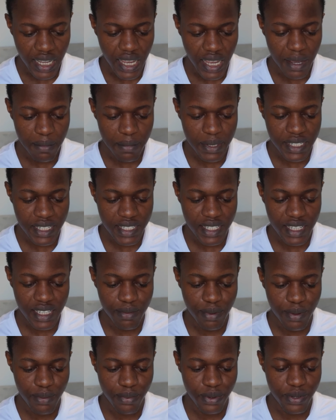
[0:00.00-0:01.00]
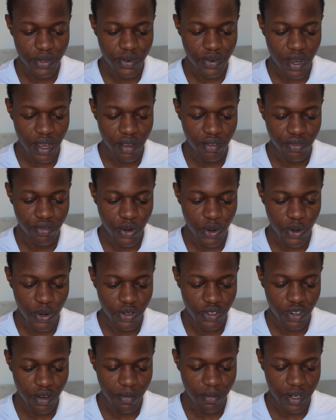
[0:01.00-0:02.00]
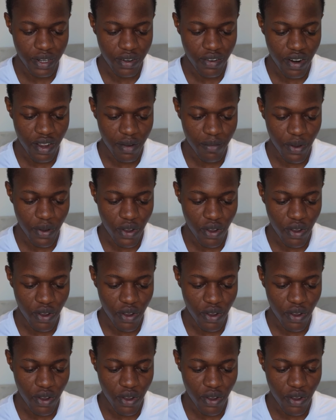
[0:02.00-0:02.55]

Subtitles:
A patient has been prescribed 400 mg